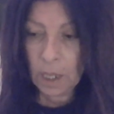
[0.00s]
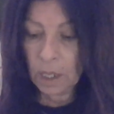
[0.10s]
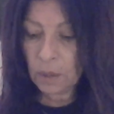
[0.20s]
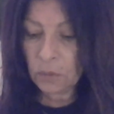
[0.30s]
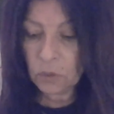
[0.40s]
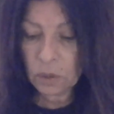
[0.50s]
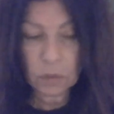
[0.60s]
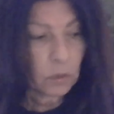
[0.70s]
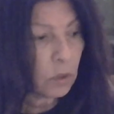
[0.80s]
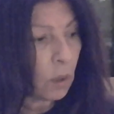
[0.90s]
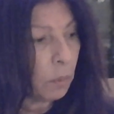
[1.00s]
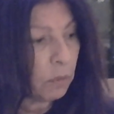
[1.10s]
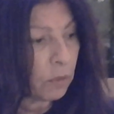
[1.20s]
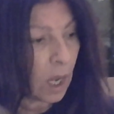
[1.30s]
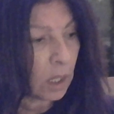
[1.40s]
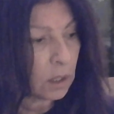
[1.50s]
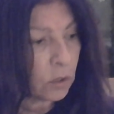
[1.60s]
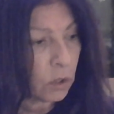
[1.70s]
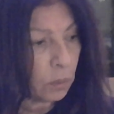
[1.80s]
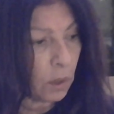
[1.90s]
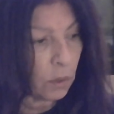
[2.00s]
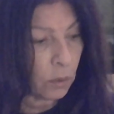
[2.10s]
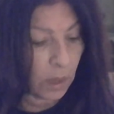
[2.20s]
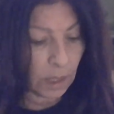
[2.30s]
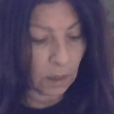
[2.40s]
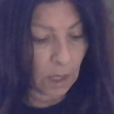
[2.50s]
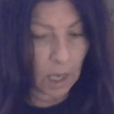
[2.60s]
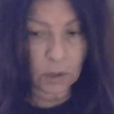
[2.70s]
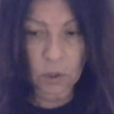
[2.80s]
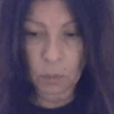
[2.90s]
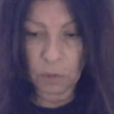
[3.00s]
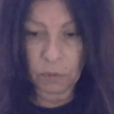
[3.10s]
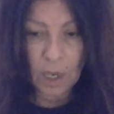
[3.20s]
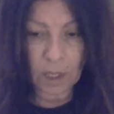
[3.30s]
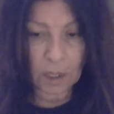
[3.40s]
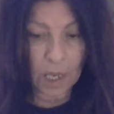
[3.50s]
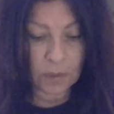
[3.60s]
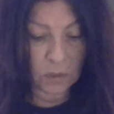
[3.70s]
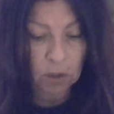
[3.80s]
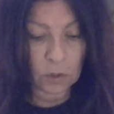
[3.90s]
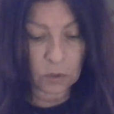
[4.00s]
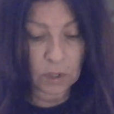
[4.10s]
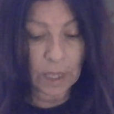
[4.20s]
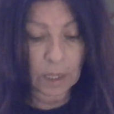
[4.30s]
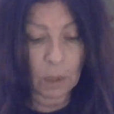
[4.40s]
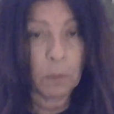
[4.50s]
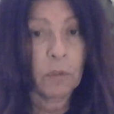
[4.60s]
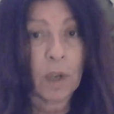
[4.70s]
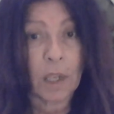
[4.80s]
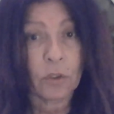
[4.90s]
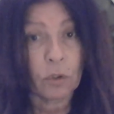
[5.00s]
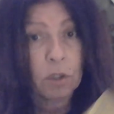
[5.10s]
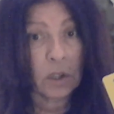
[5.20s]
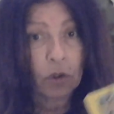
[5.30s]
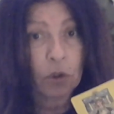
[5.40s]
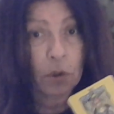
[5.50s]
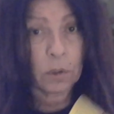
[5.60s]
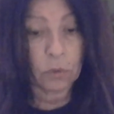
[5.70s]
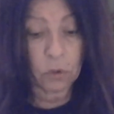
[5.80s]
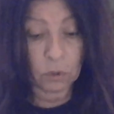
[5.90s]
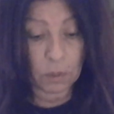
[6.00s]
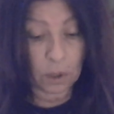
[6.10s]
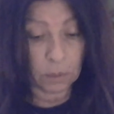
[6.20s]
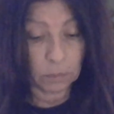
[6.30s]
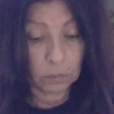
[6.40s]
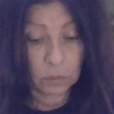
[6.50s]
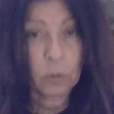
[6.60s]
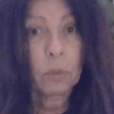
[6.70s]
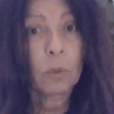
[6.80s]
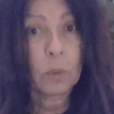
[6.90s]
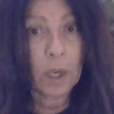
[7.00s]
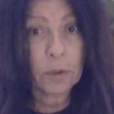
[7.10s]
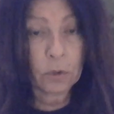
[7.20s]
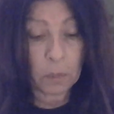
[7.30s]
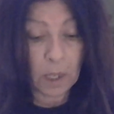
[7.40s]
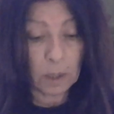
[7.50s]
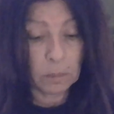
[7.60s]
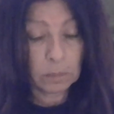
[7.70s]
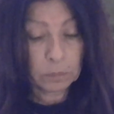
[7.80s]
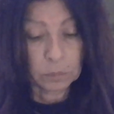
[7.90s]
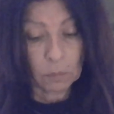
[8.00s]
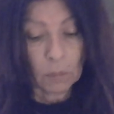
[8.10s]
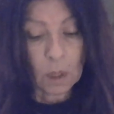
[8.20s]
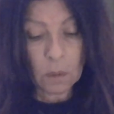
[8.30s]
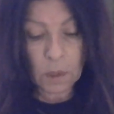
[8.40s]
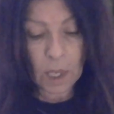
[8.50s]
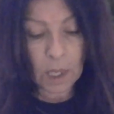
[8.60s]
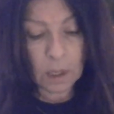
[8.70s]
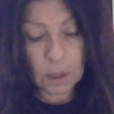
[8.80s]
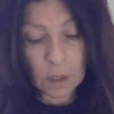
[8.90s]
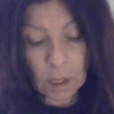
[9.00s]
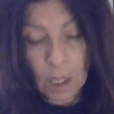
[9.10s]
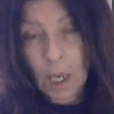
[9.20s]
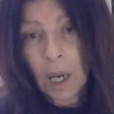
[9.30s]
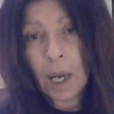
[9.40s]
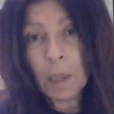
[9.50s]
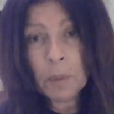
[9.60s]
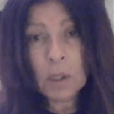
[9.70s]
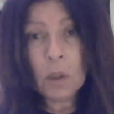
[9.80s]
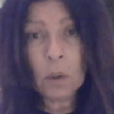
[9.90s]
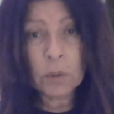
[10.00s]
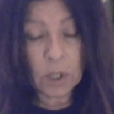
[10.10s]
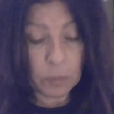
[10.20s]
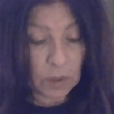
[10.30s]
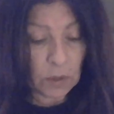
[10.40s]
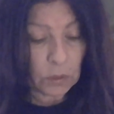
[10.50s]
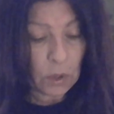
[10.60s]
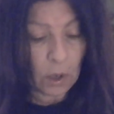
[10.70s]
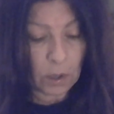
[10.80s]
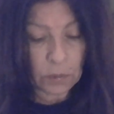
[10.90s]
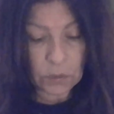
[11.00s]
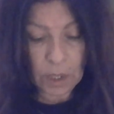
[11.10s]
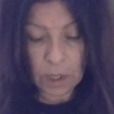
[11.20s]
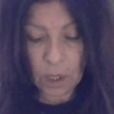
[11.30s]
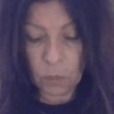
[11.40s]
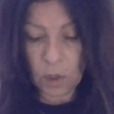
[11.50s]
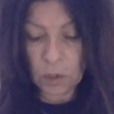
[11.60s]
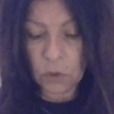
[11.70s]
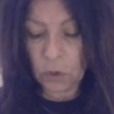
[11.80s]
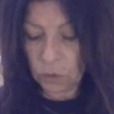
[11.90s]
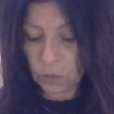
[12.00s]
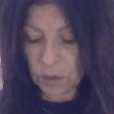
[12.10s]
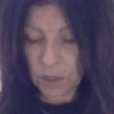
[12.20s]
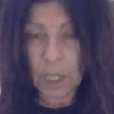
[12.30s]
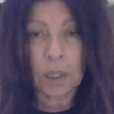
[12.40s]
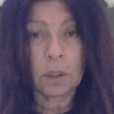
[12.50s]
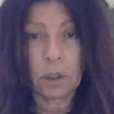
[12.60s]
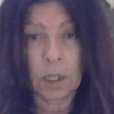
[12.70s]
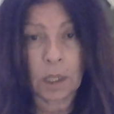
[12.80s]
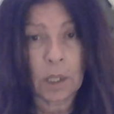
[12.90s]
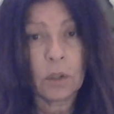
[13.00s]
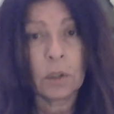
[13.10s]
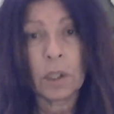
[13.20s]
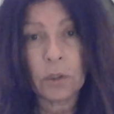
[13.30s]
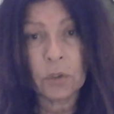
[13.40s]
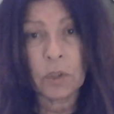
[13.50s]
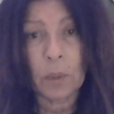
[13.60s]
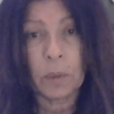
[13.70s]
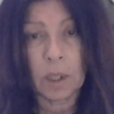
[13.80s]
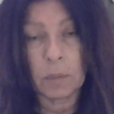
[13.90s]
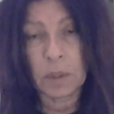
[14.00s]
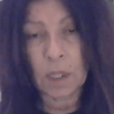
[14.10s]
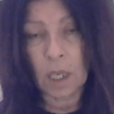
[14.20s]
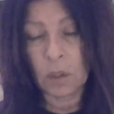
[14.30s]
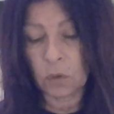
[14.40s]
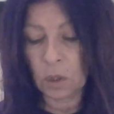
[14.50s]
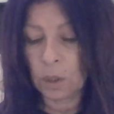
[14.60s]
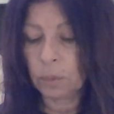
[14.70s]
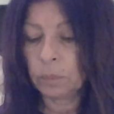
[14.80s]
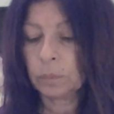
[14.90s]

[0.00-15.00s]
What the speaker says: And so we've got Tarot Grand Lux, we've got Light Seers deck, and we've got traditional tarot, Rider's Waite. Okay, I'm going to hold up these cards, and I want you to take a look, and you'll understand what I'm saying to you.